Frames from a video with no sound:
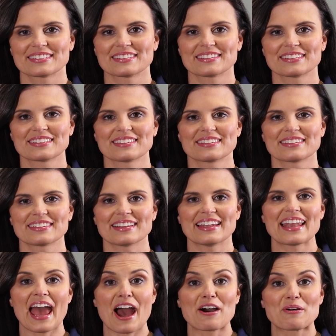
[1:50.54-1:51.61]
operation.
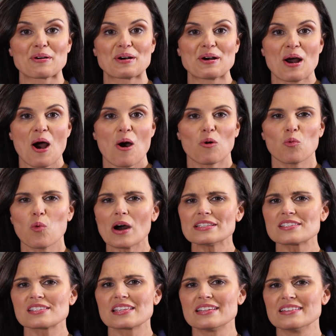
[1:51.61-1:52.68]
Now,
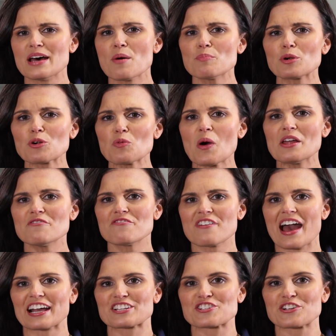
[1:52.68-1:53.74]
what's the number one
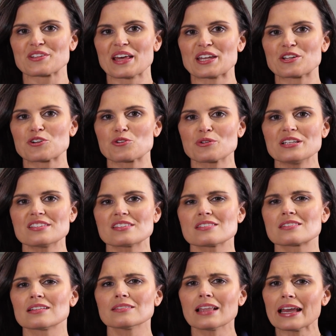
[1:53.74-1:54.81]
factor that increases
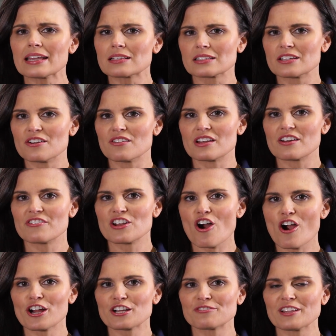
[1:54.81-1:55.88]
the likelihood of an
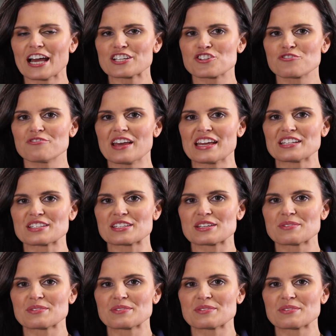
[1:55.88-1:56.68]
arc flash event?